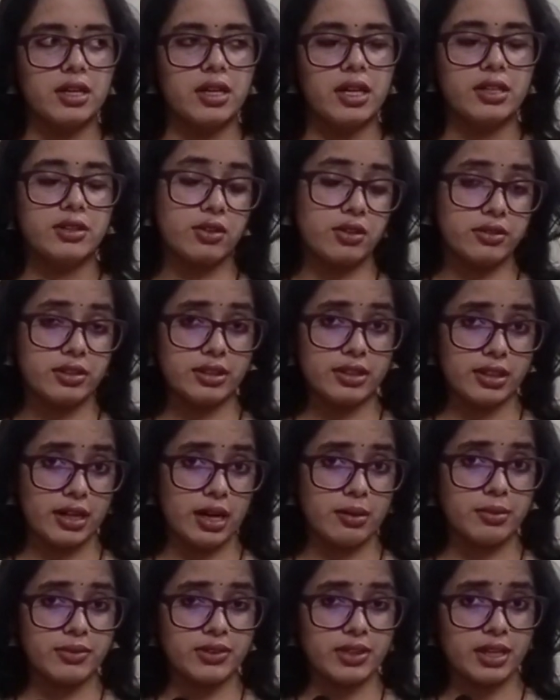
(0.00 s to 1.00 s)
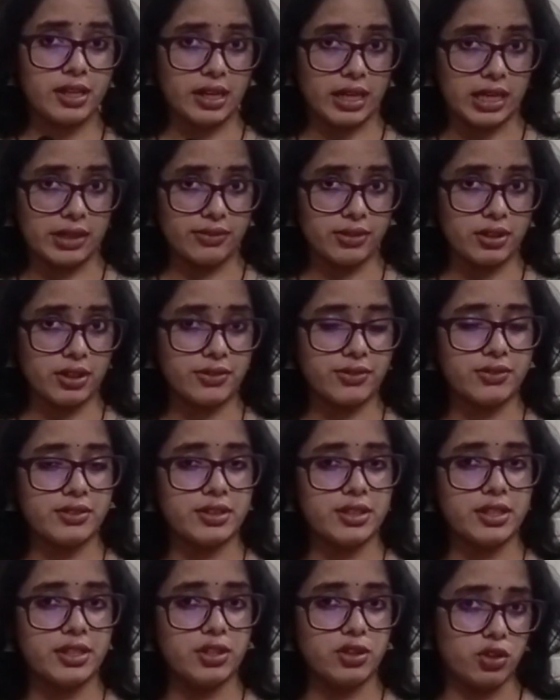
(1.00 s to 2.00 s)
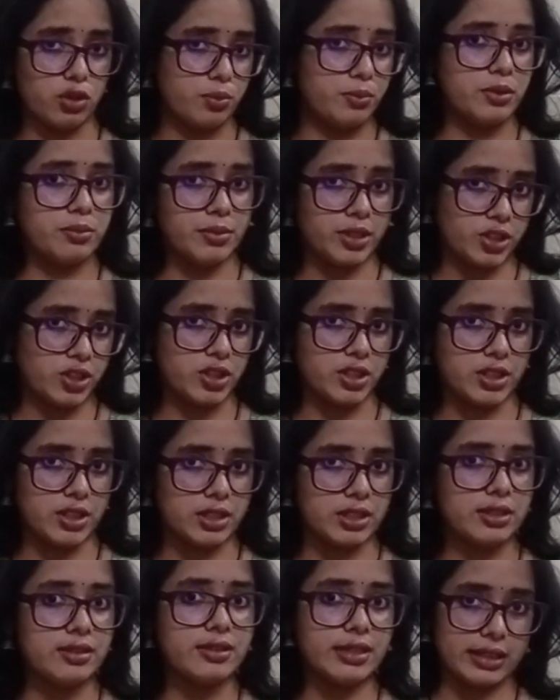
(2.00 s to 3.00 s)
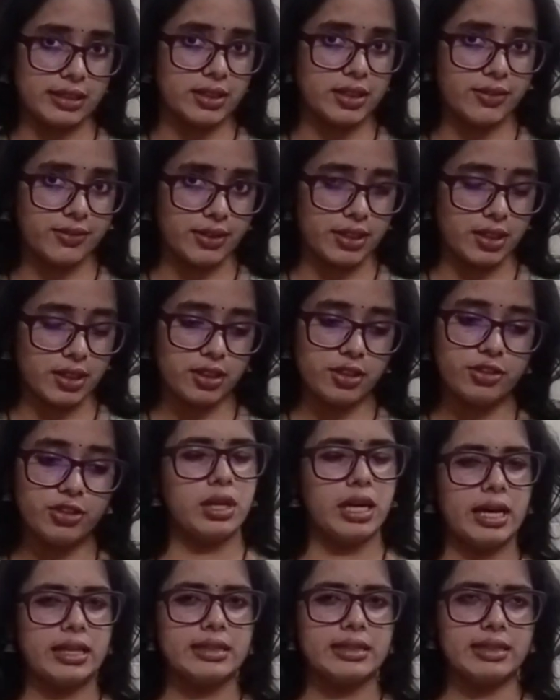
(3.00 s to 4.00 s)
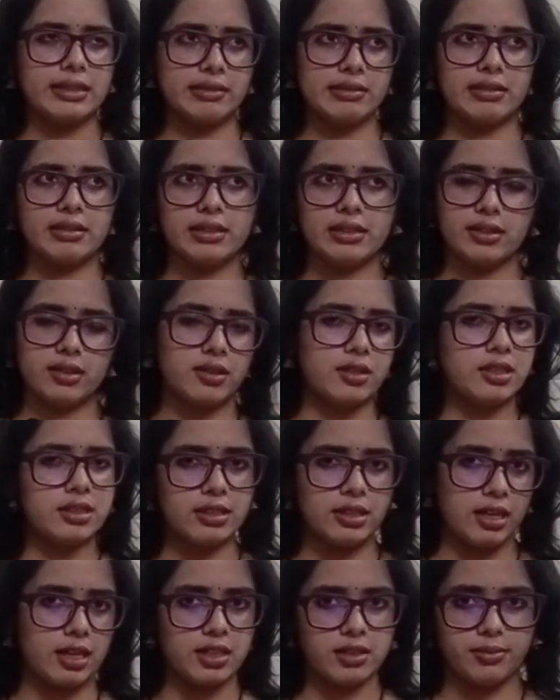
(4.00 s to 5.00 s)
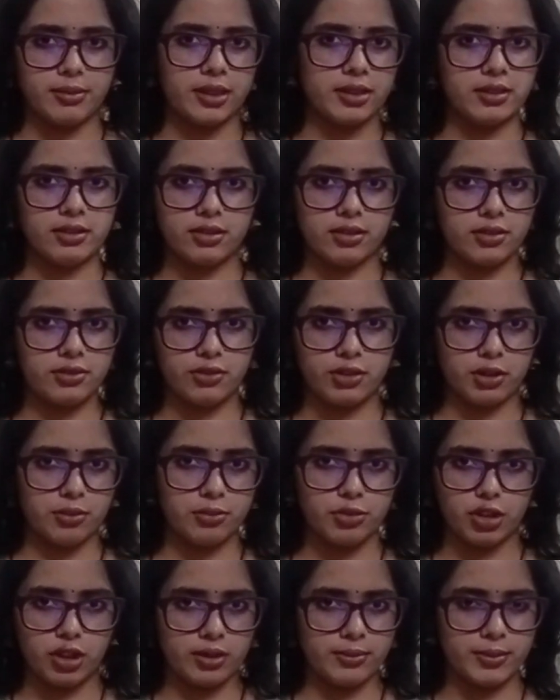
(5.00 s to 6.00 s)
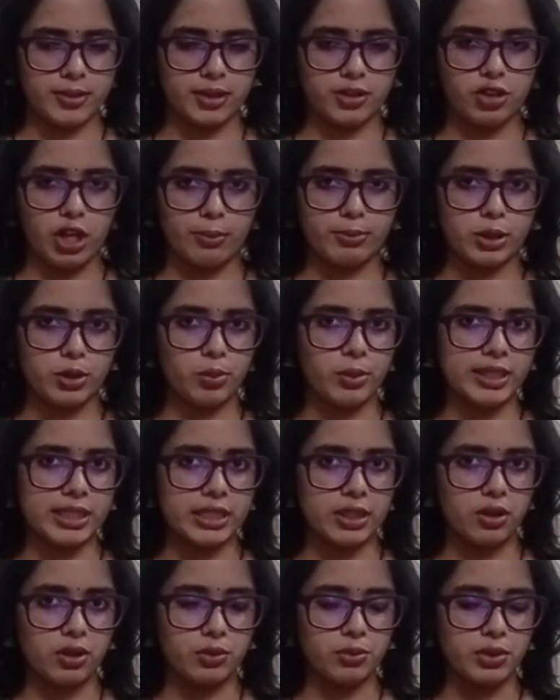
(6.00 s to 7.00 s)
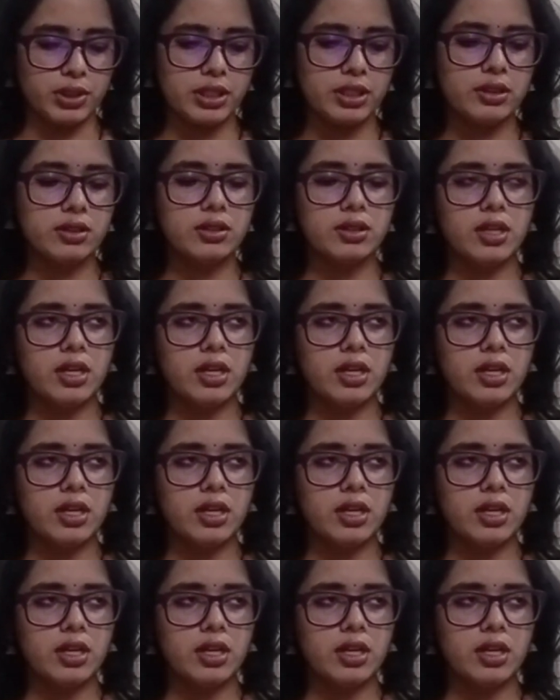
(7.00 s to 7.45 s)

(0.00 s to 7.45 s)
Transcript: it's also the time of the arrival of the European missionaries in the village. And then the third and the last part is from chapter 20 onward.